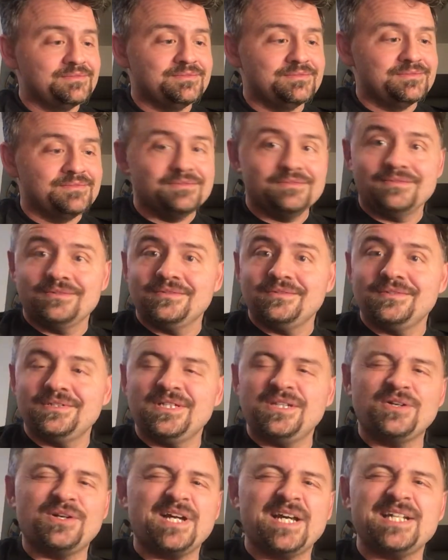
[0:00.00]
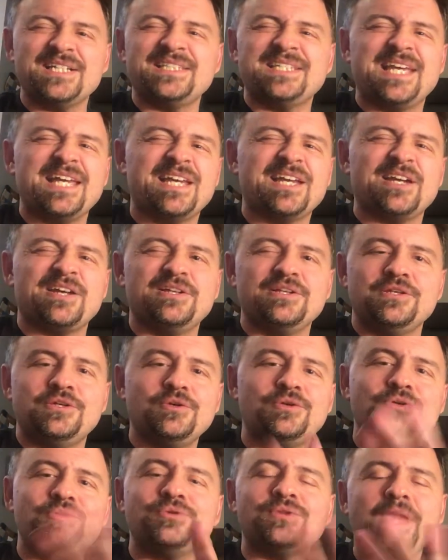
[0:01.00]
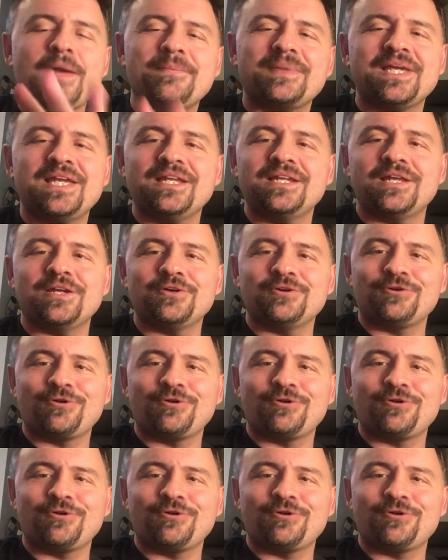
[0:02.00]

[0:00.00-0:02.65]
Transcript: you kind of take, you do that beginning